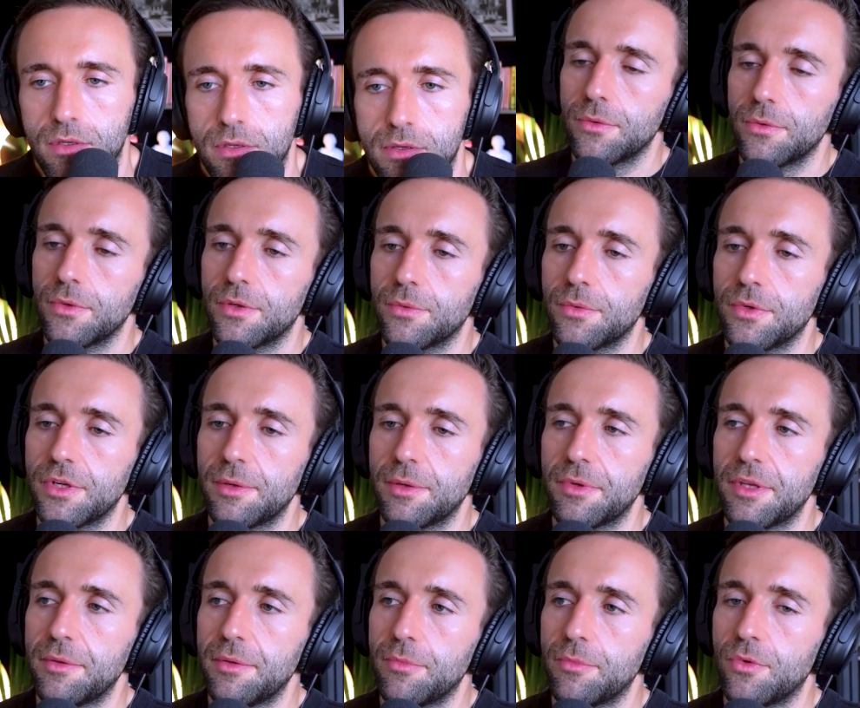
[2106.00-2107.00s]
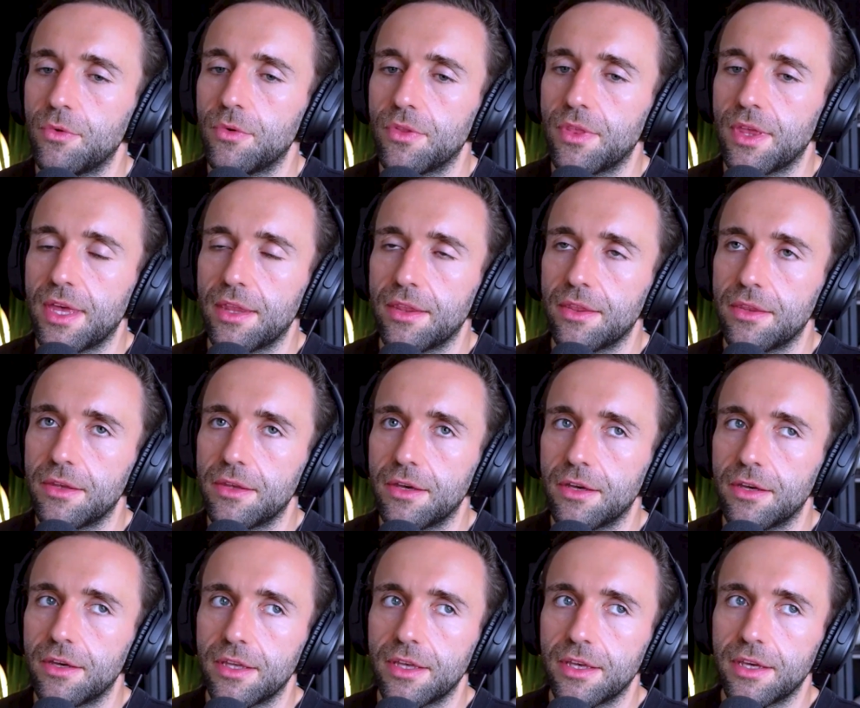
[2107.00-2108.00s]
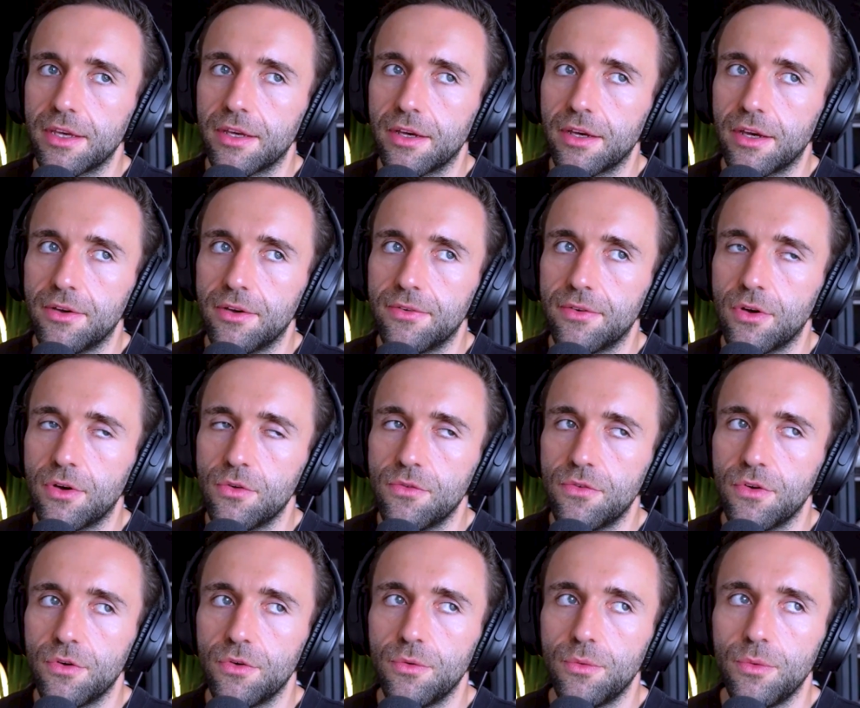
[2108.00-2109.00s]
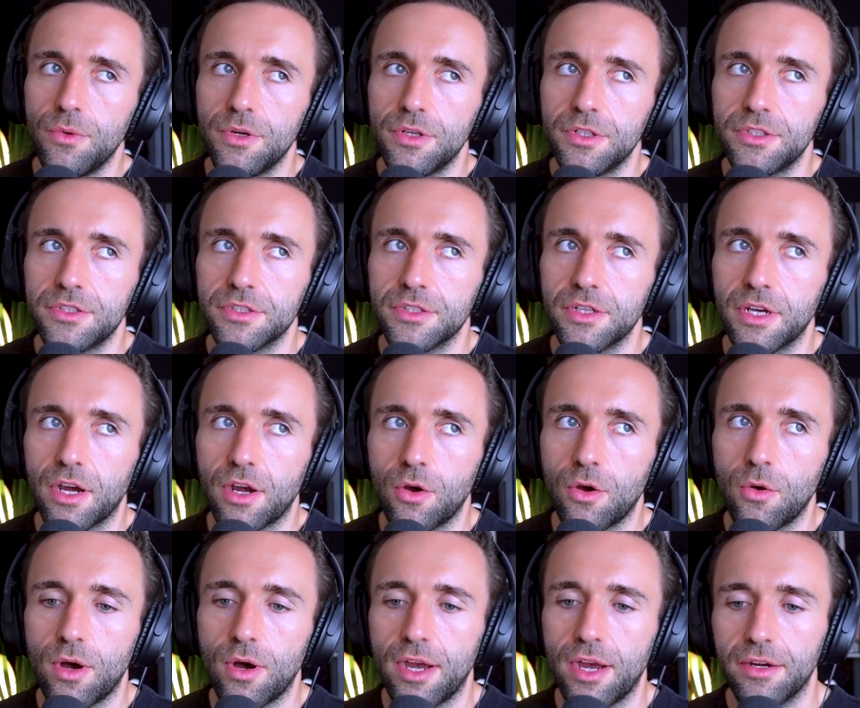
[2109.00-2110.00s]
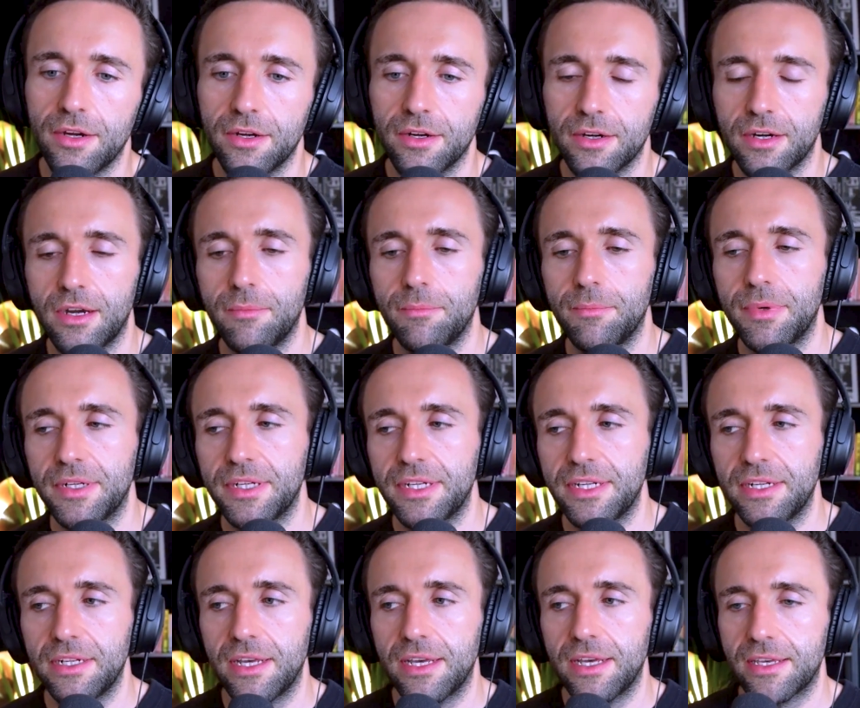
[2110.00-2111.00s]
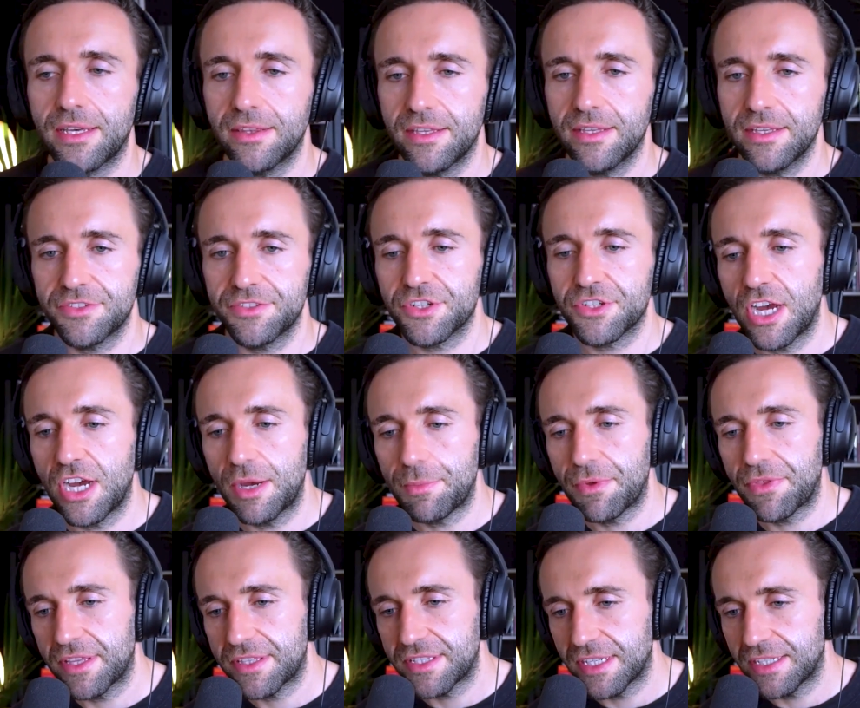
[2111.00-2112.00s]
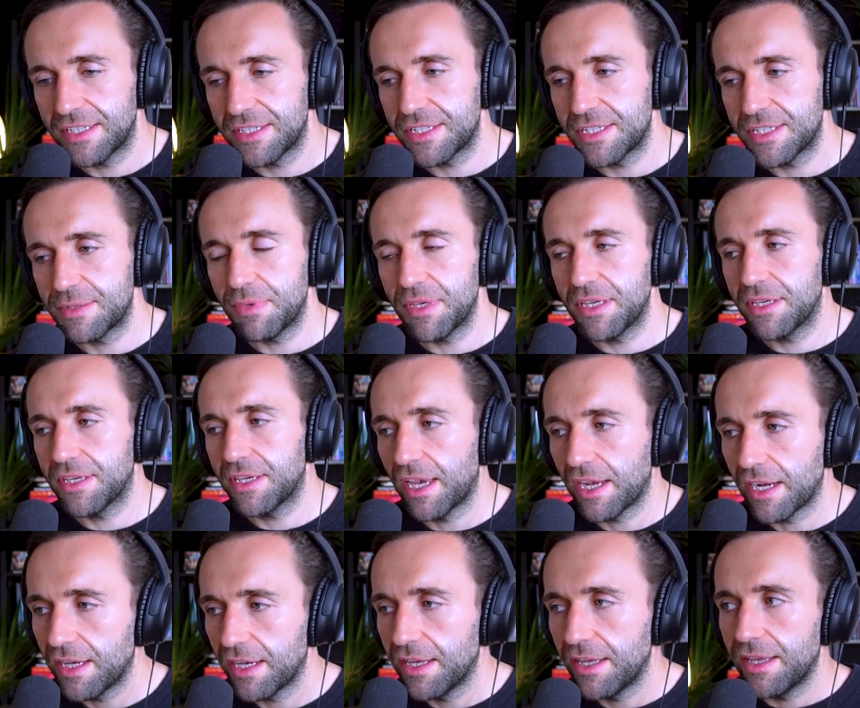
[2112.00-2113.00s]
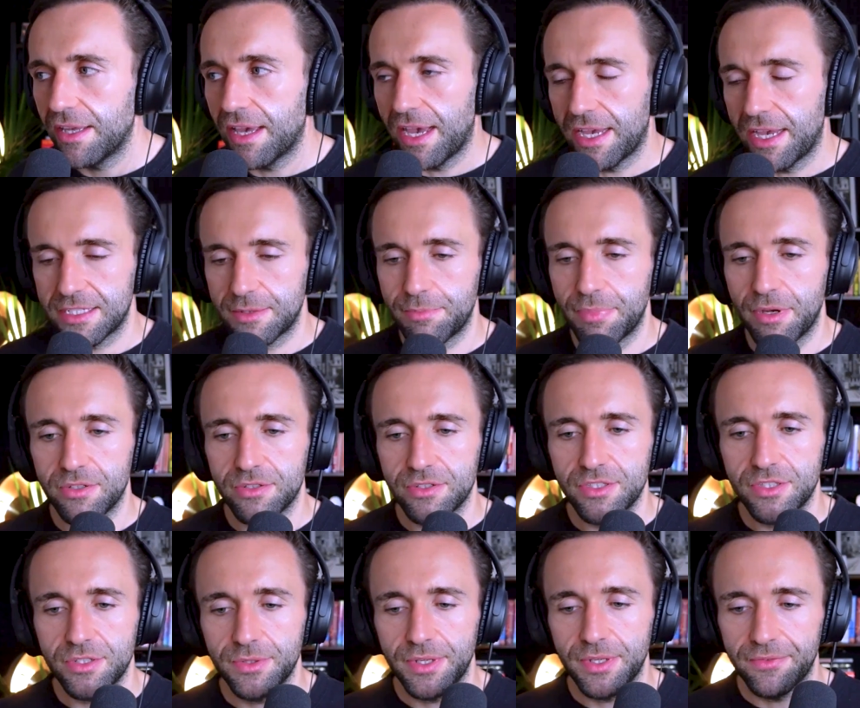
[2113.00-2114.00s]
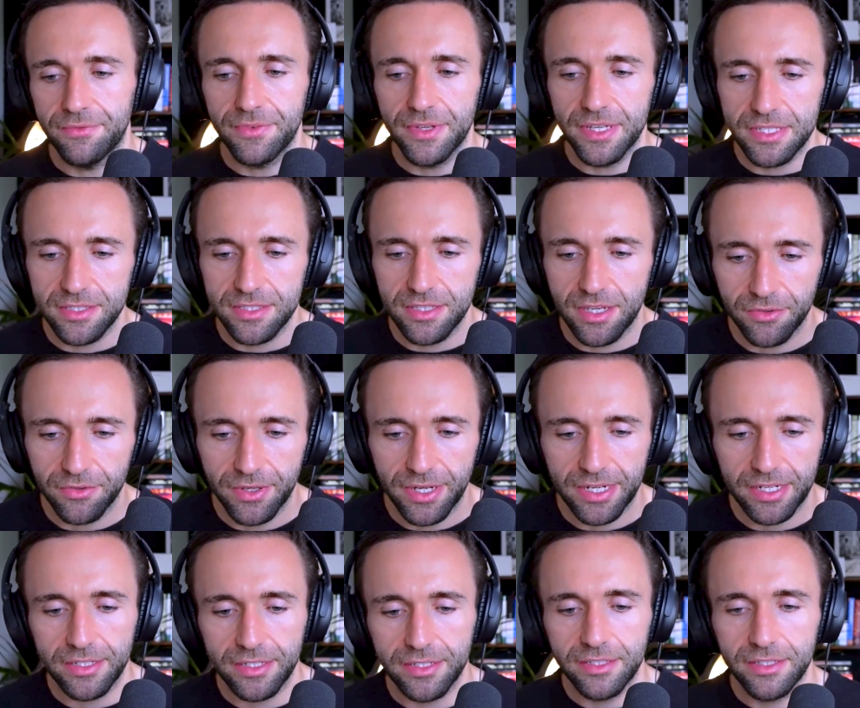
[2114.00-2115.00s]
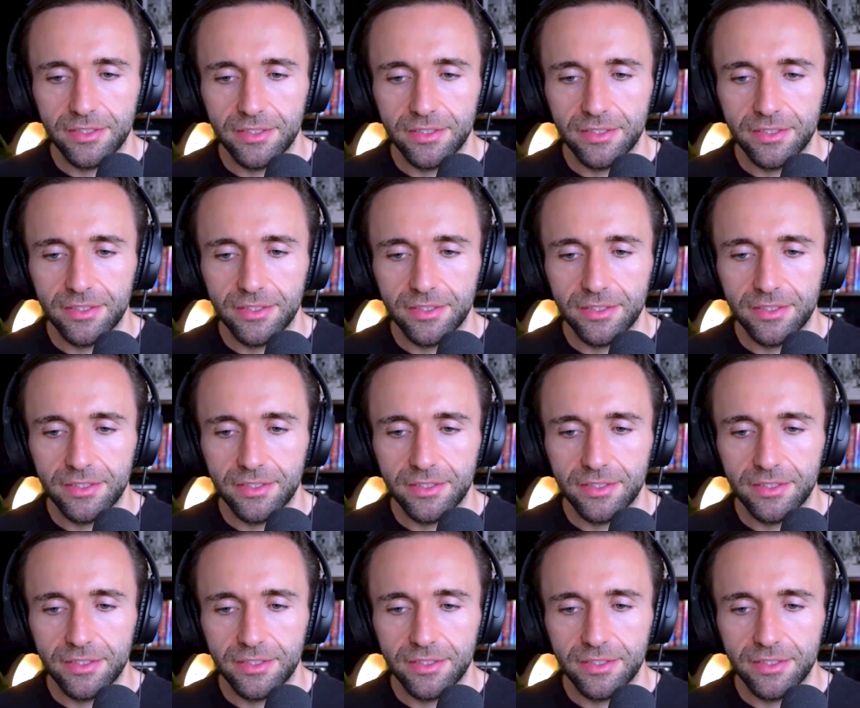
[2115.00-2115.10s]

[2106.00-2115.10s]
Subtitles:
Would it be more that the Volvo would acquire a company like this, just hypothetically speaking, as opposed to invest directly?